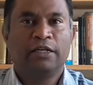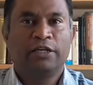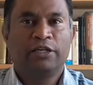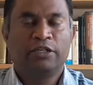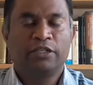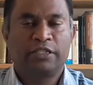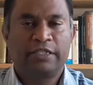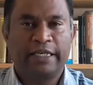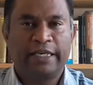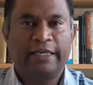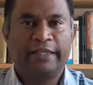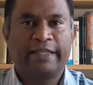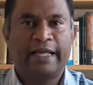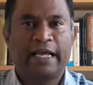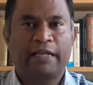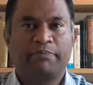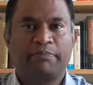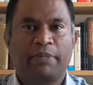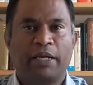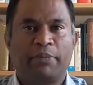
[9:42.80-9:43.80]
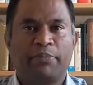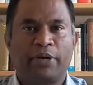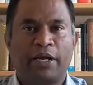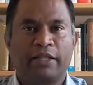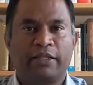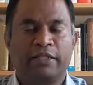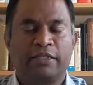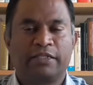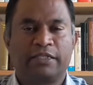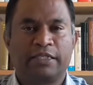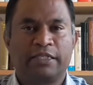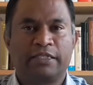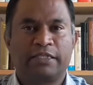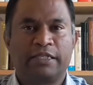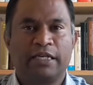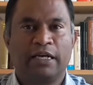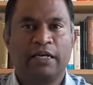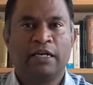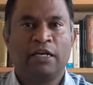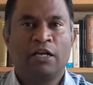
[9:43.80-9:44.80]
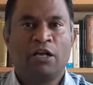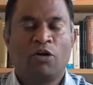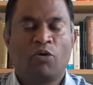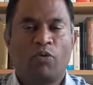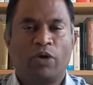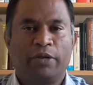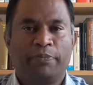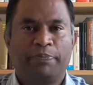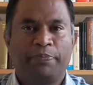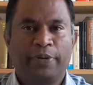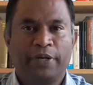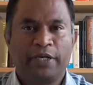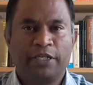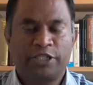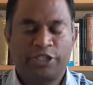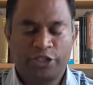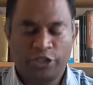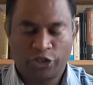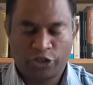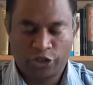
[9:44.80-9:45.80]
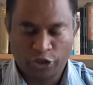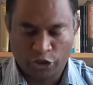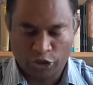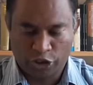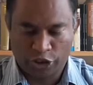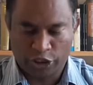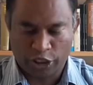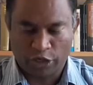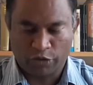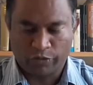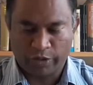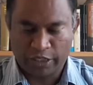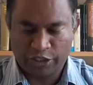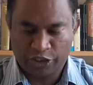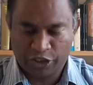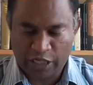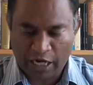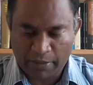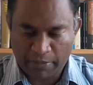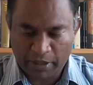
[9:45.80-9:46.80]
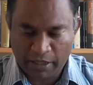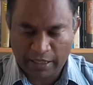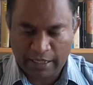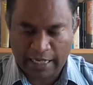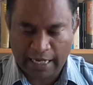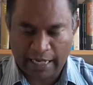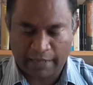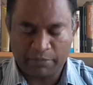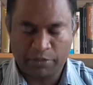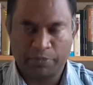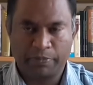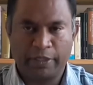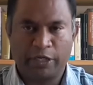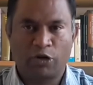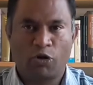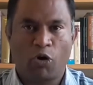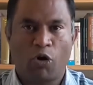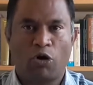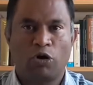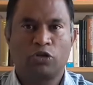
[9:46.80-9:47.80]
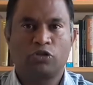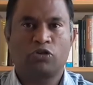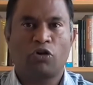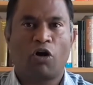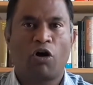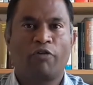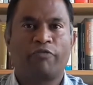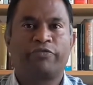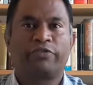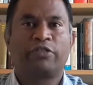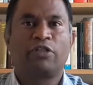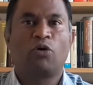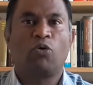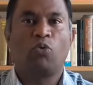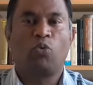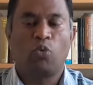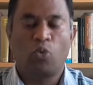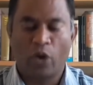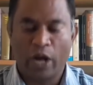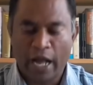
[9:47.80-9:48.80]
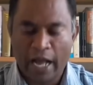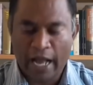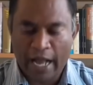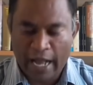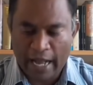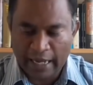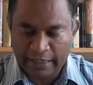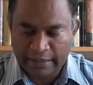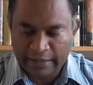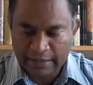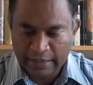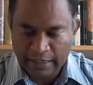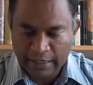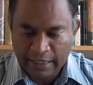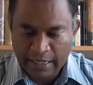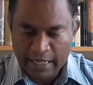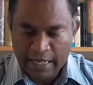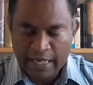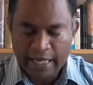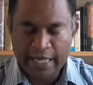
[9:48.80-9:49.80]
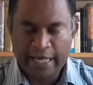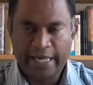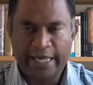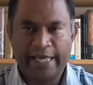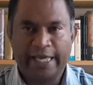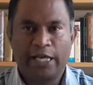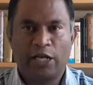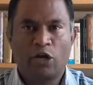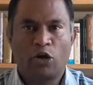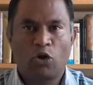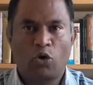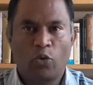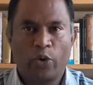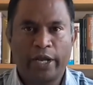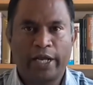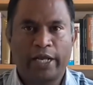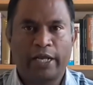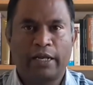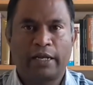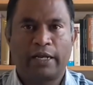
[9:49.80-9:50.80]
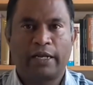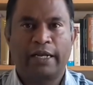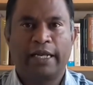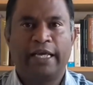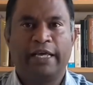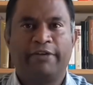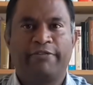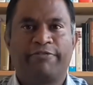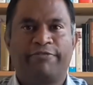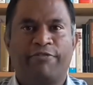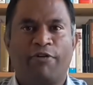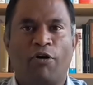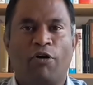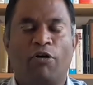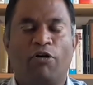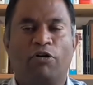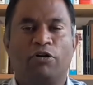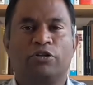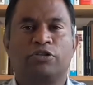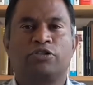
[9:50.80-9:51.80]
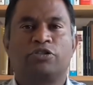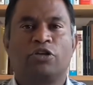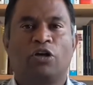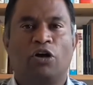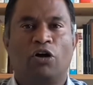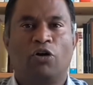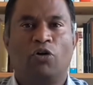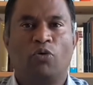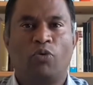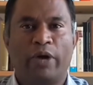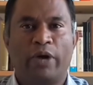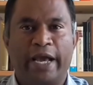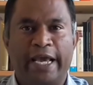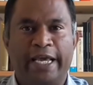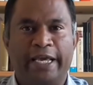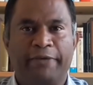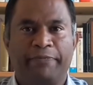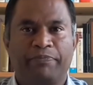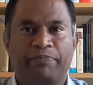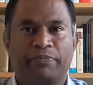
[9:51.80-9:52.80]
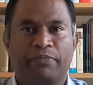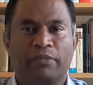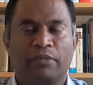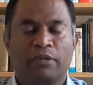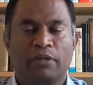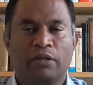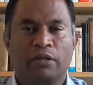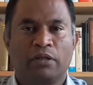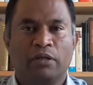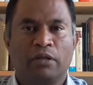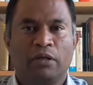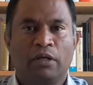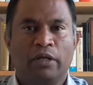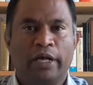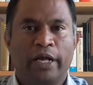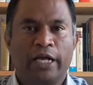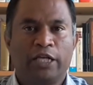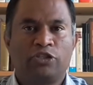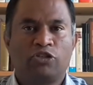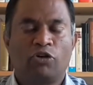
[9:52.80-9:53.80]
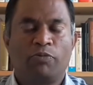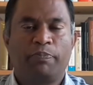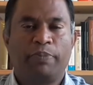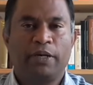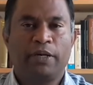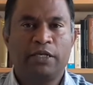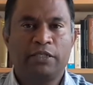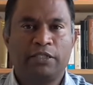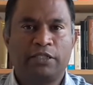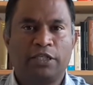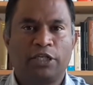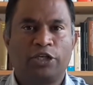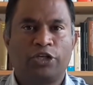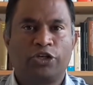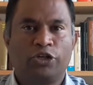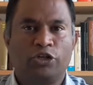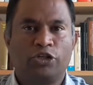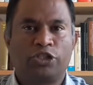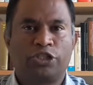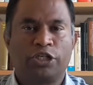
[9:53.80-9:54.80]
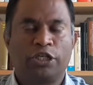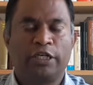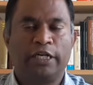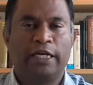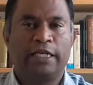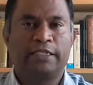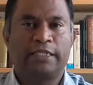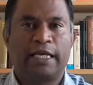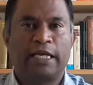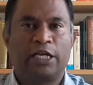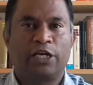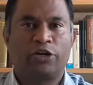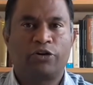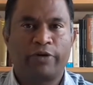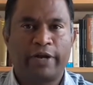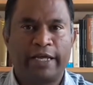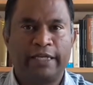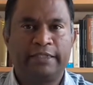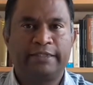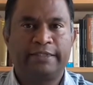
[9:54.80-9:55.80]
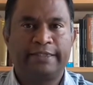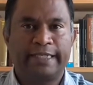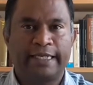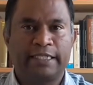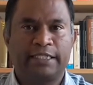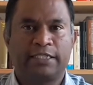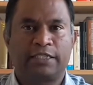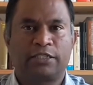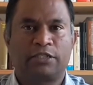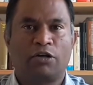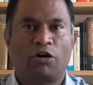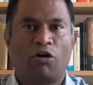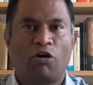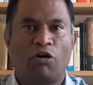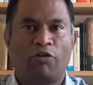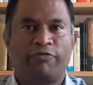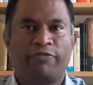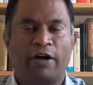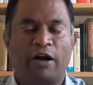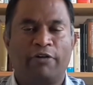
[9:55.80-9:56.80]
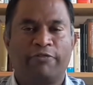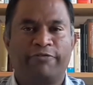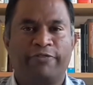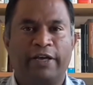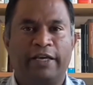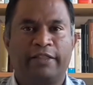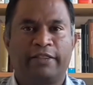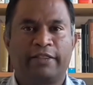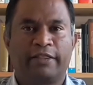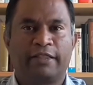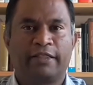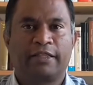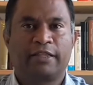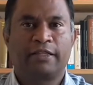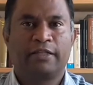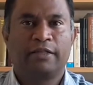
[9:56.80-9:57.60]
you see that, my brother and sister, when persecution, when trouble comes because of the word, he quickly falls away. And so persecution is a great tester of our faith.